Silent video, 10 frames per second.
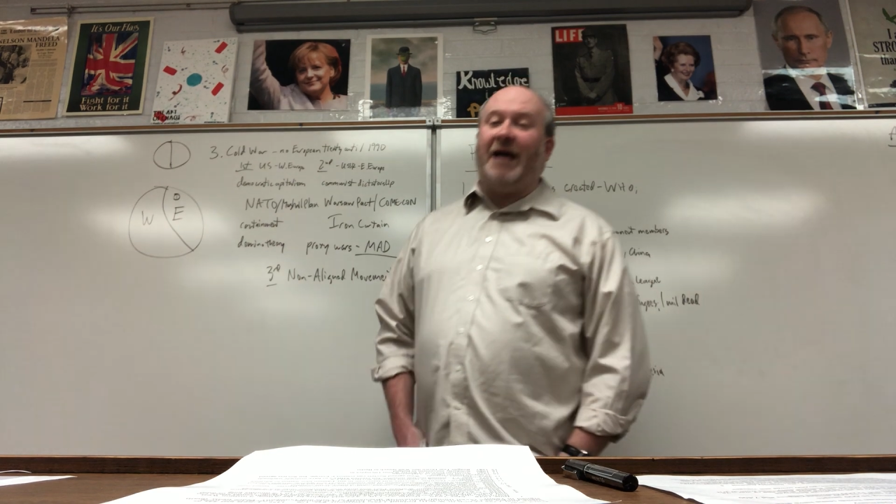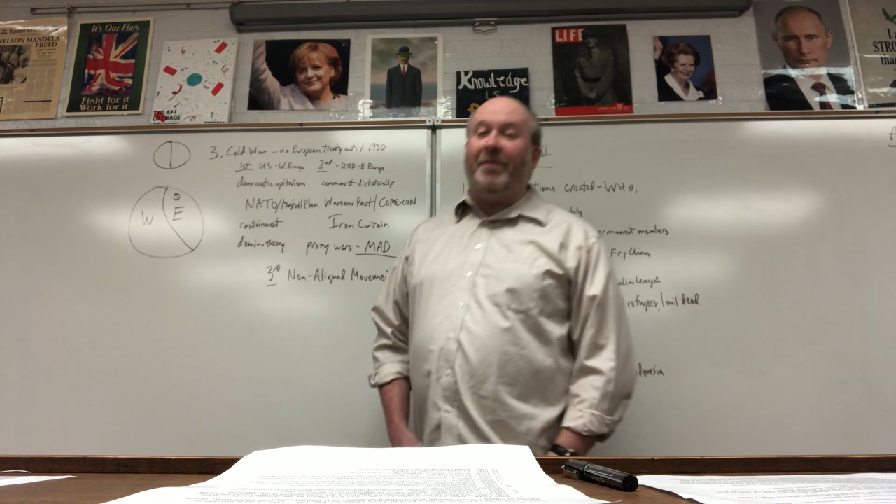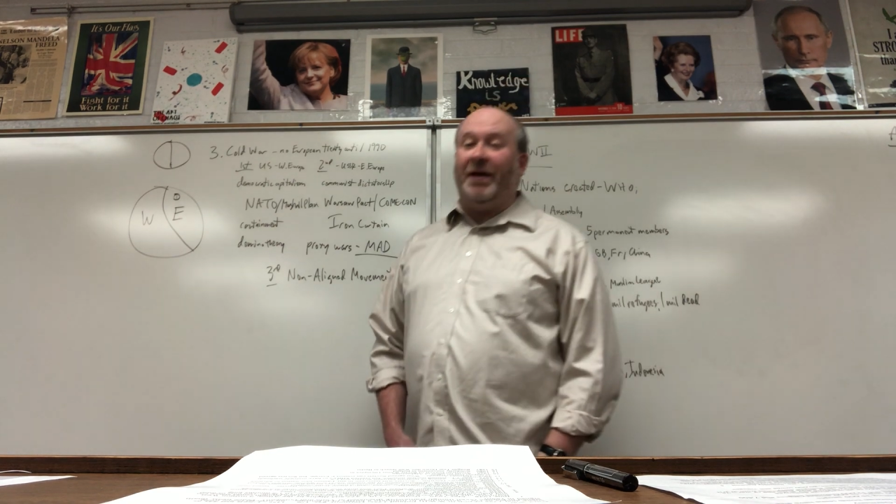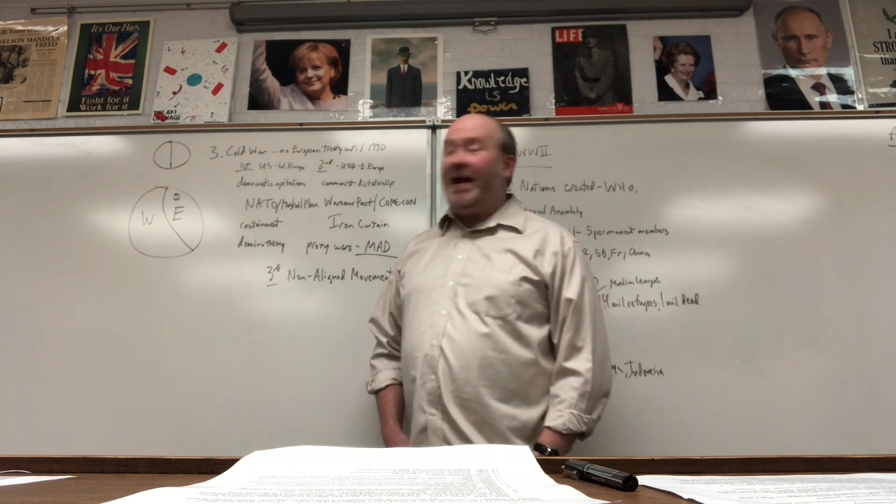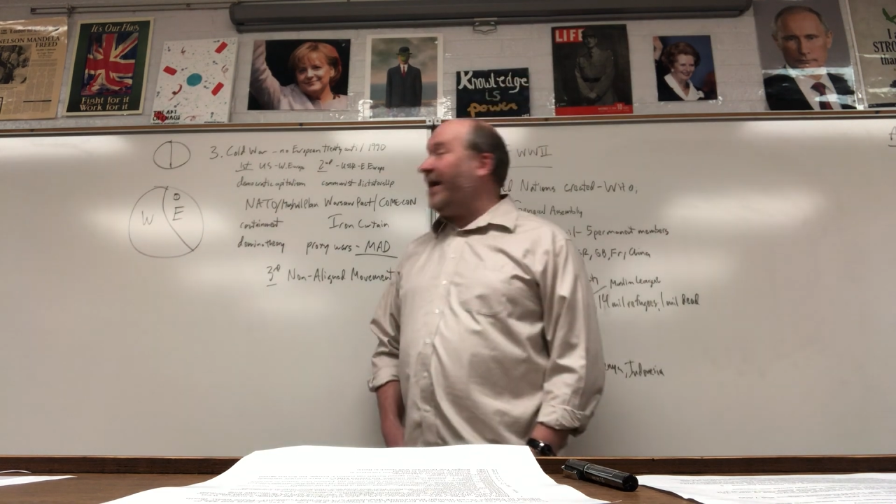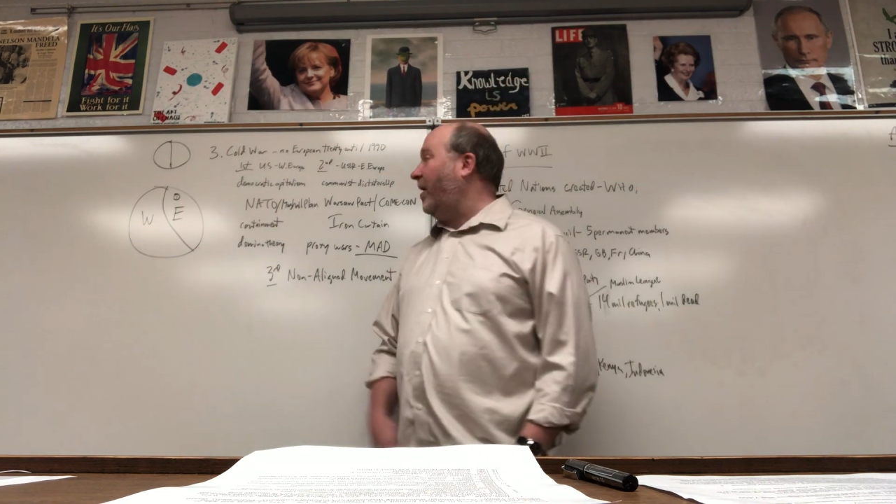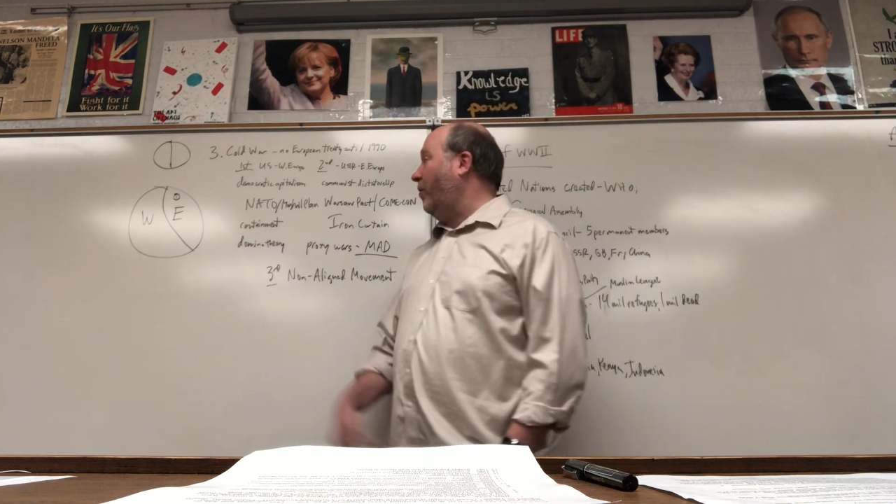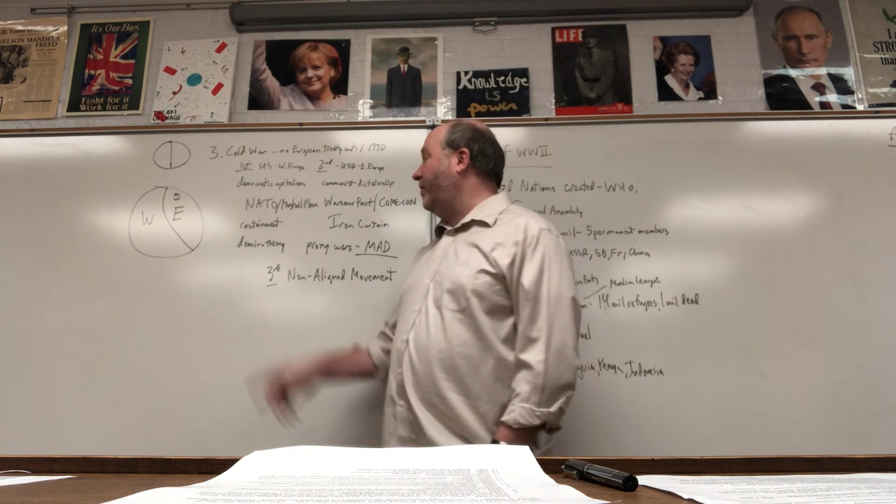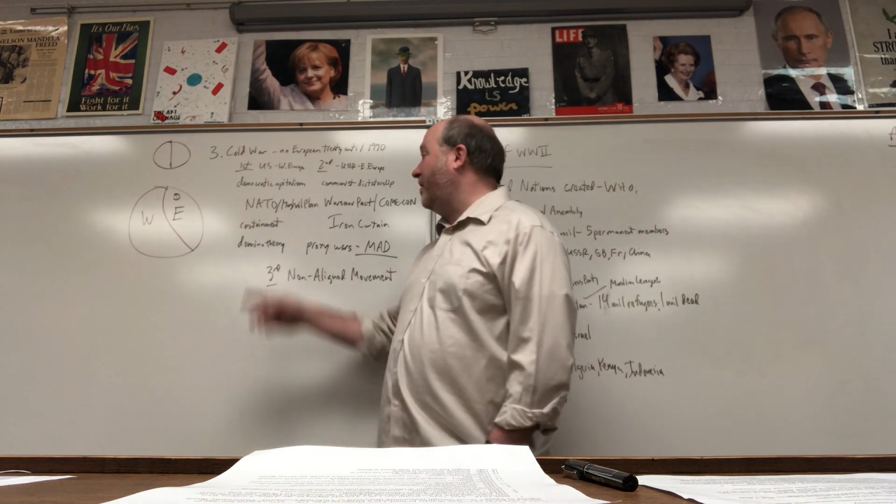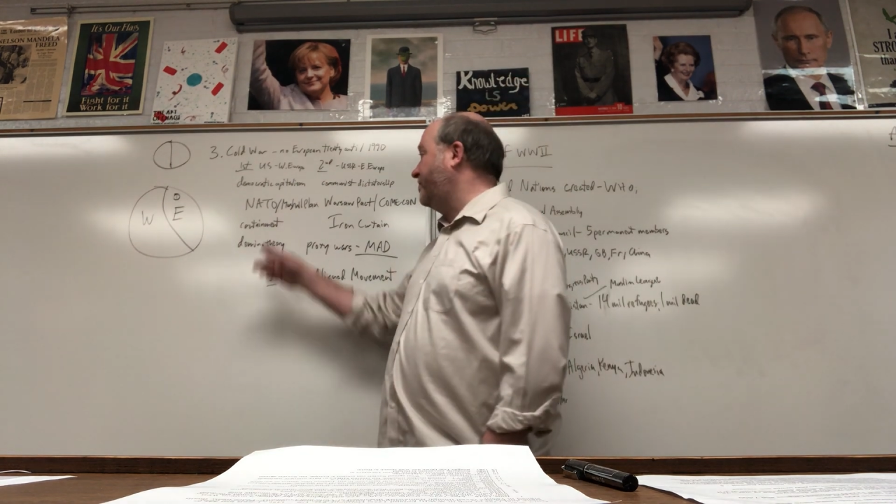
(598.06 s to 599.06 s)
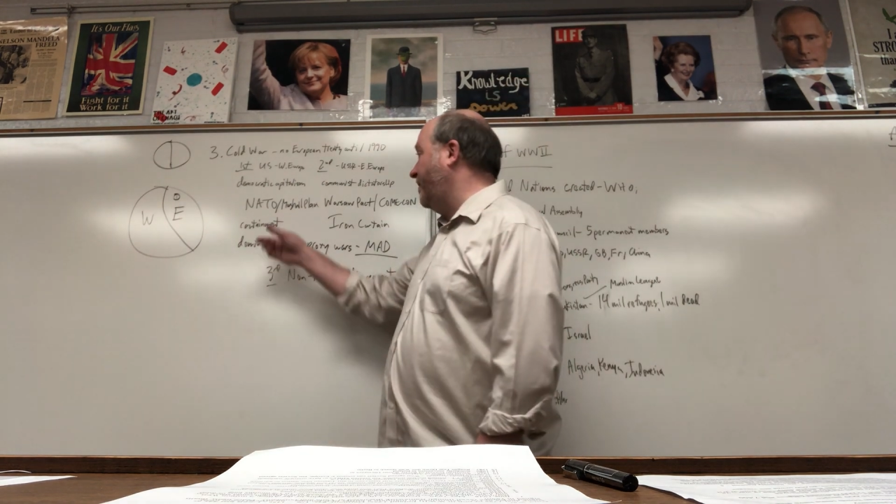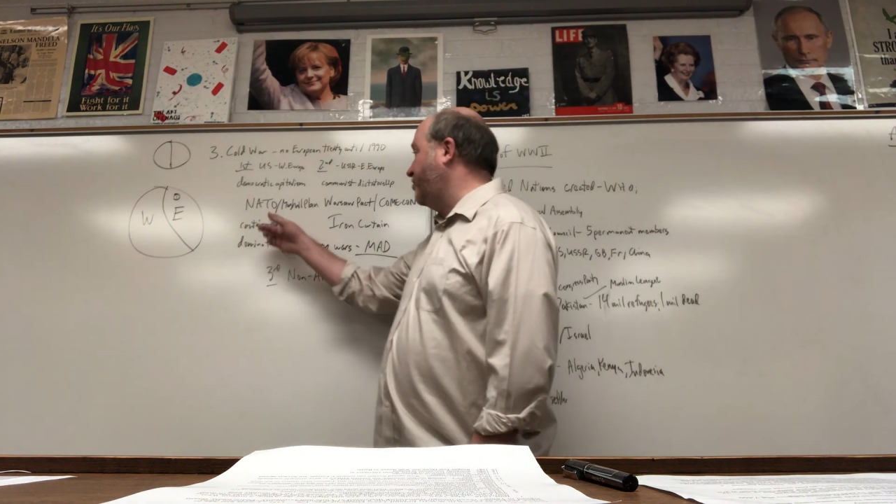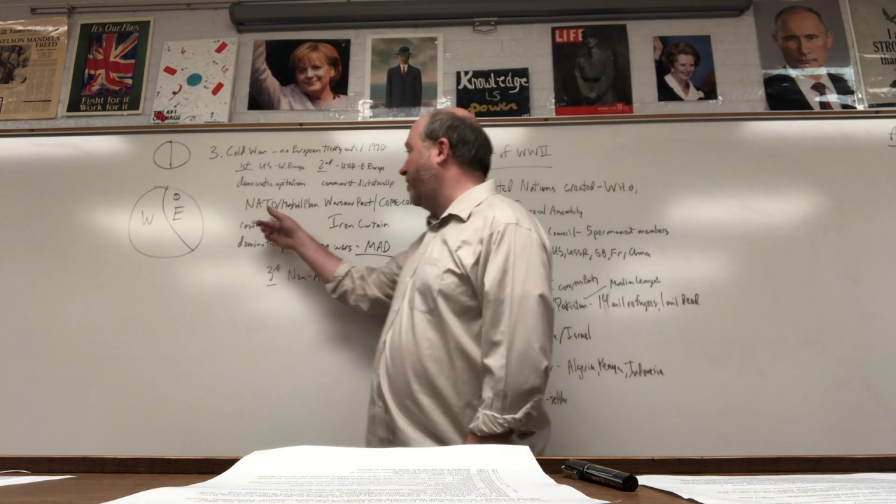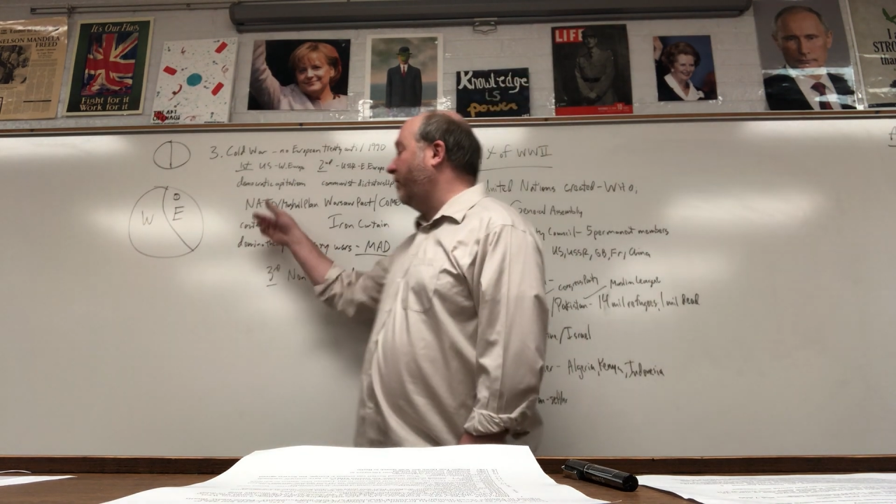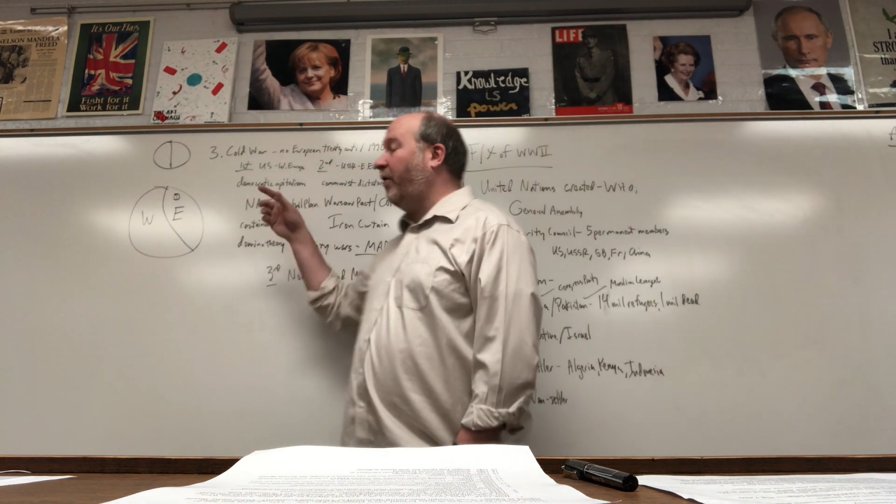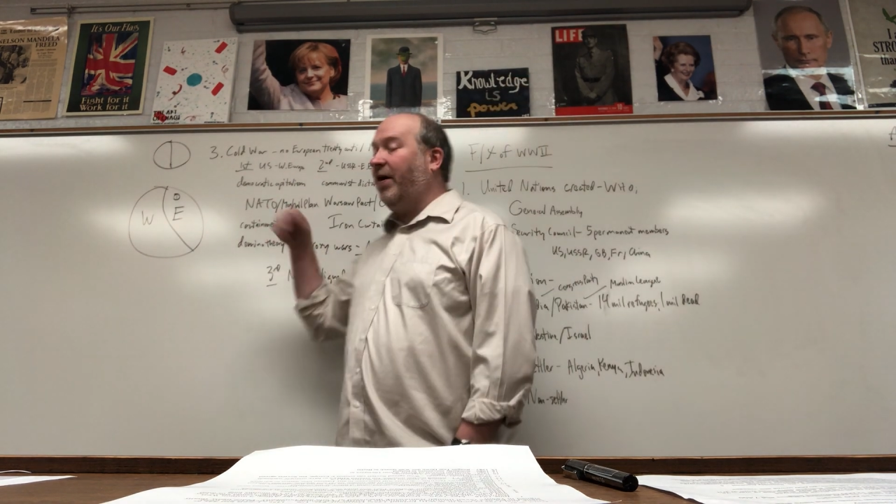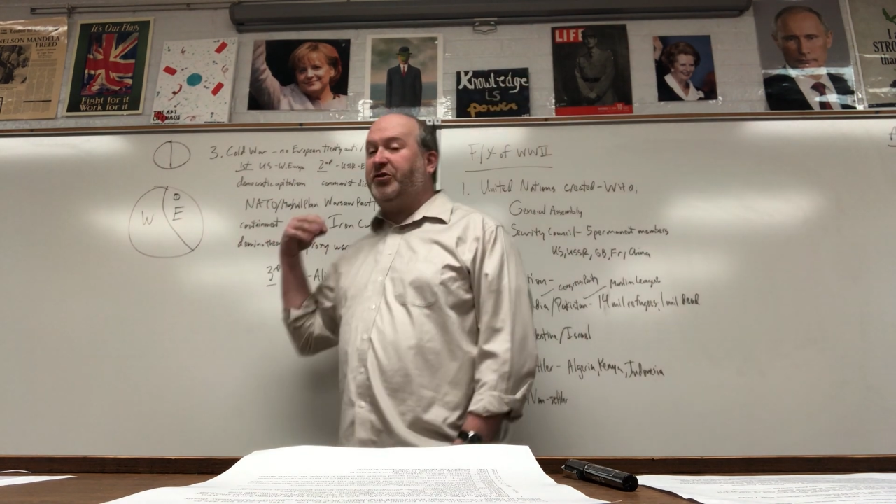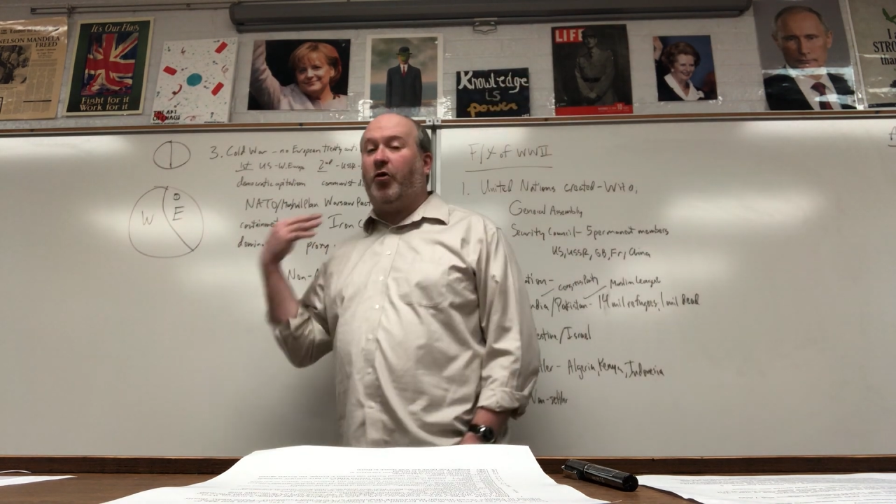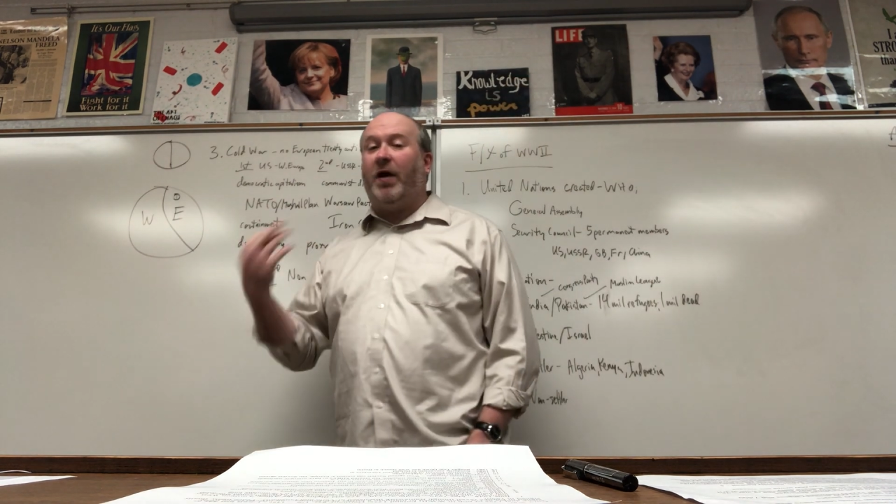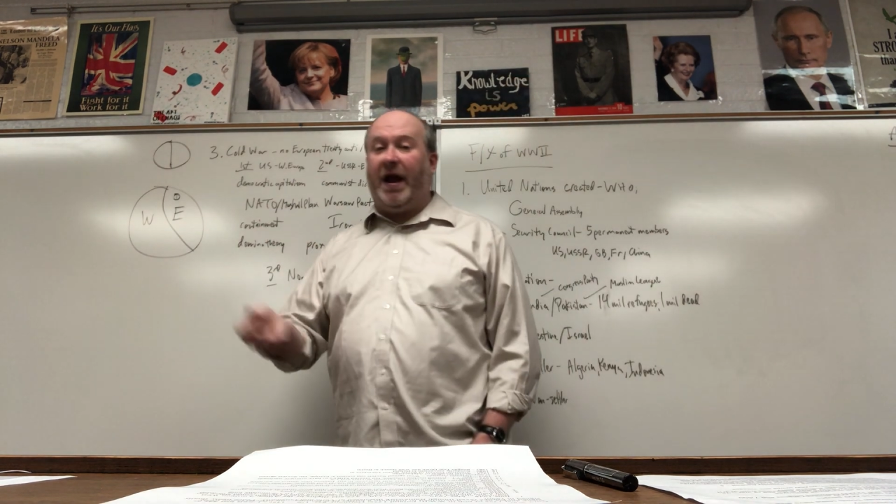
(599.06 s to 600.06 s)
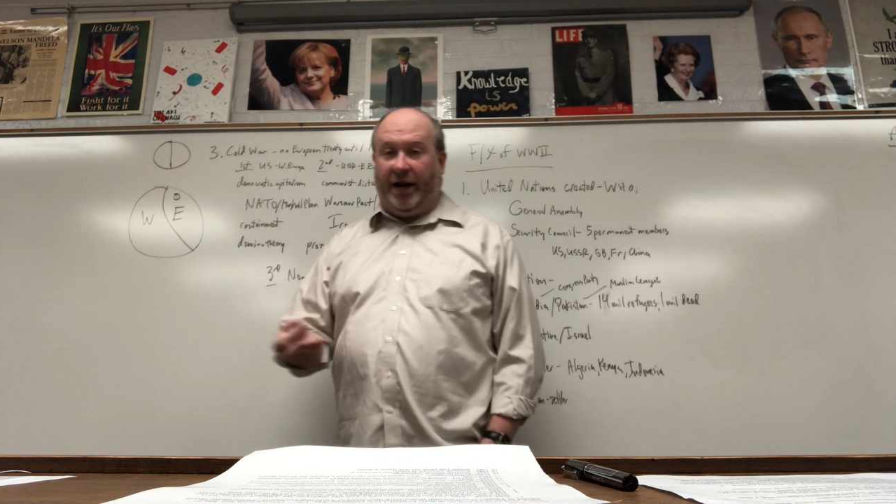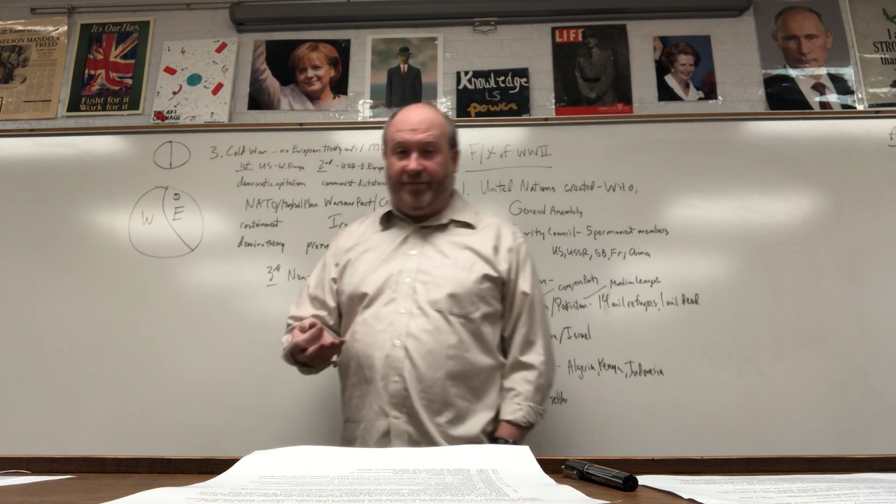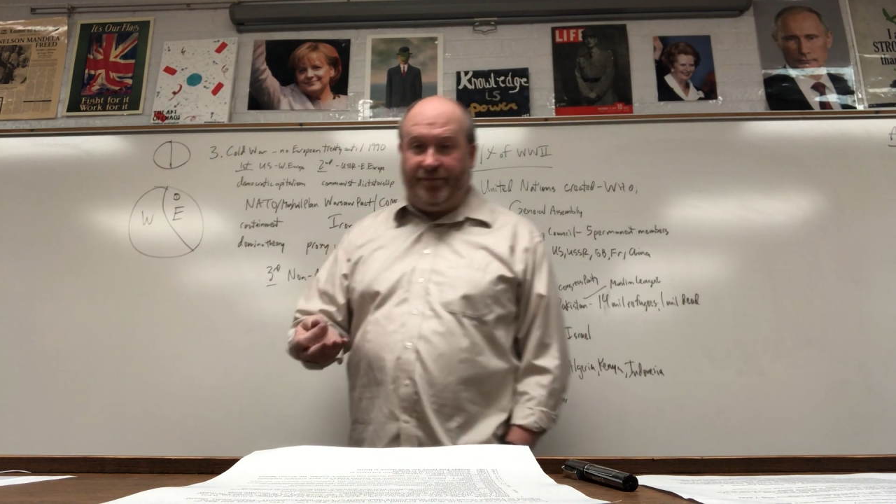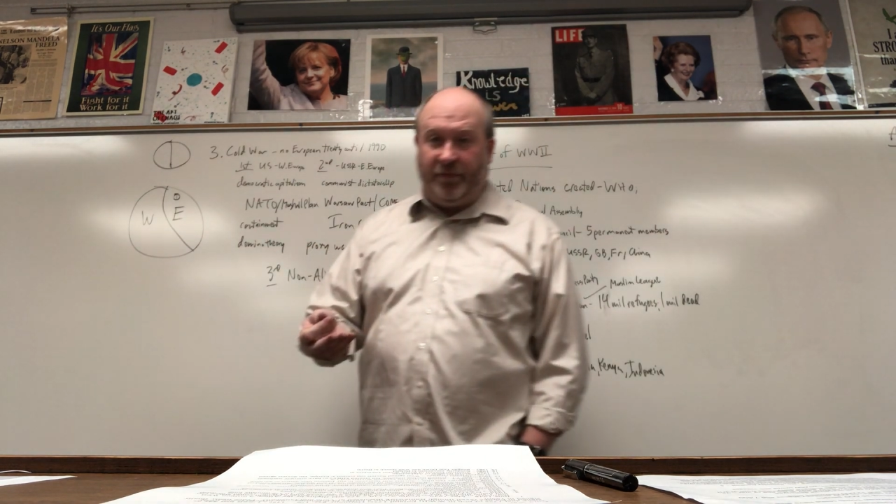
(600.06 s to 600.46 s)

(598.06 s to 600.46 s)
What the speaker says: happened. NATO, as mentioned earlier, is created.